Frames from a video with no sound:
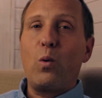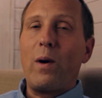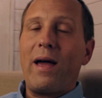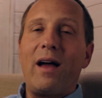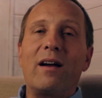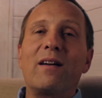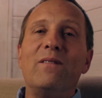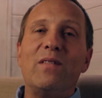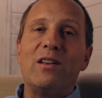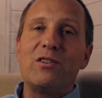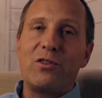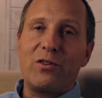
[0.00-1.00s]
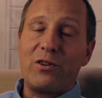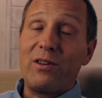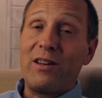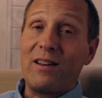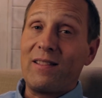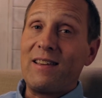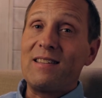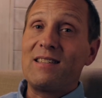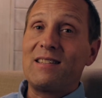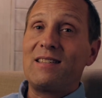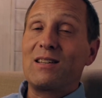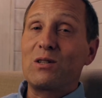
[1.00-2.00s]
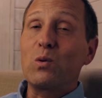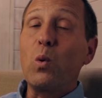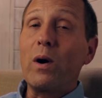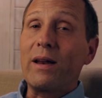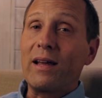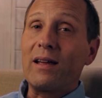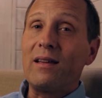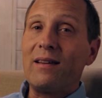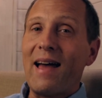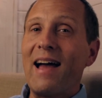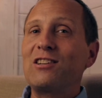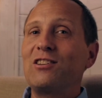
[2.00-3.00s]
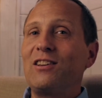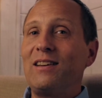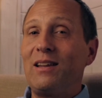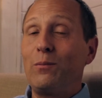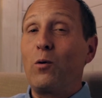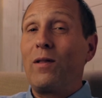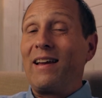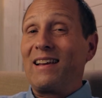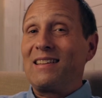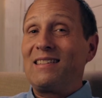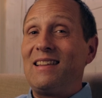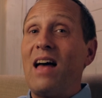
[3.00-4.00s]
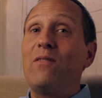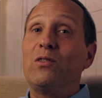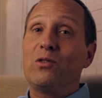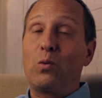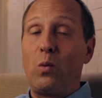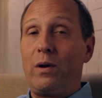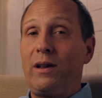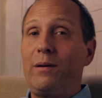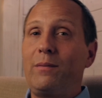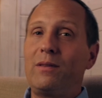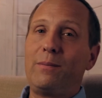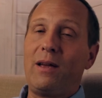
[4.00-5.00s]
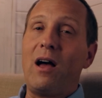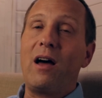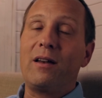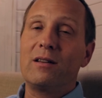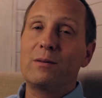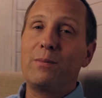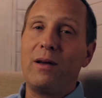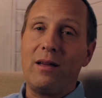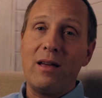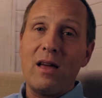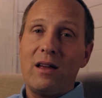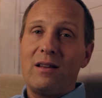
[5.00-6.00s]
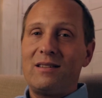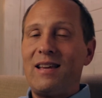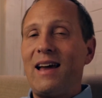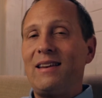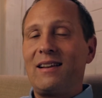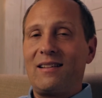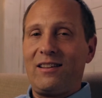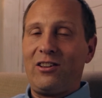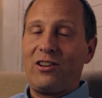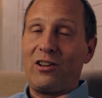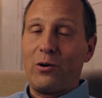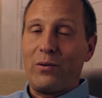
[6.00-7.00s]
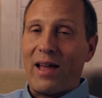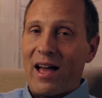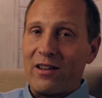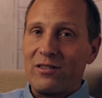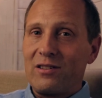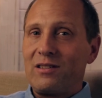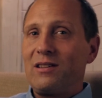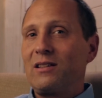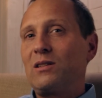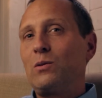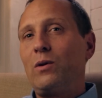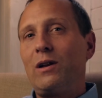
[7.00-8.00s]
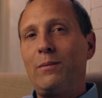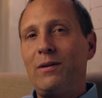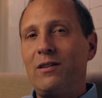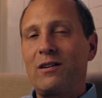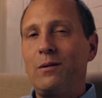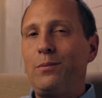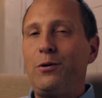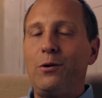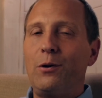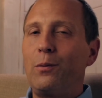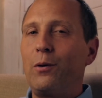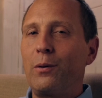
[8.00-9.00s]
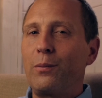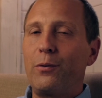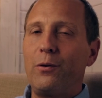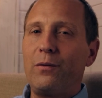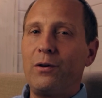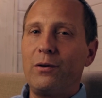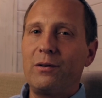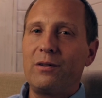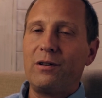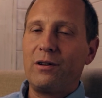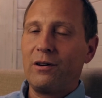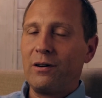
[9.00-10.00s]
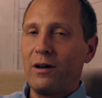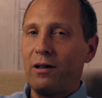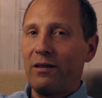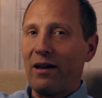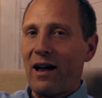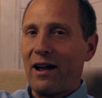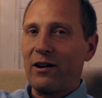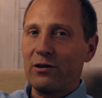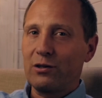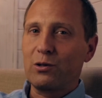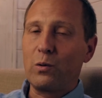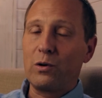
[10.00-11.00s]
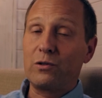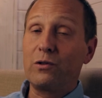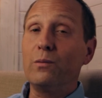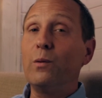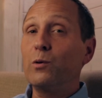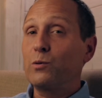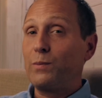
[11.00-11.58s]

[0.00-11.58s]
way on conventional. You need at least a 620. Actually, you need more like a 720, to be honest. But technically, you can go down to 620, but the computer won't approve you until you're in the higher scores for most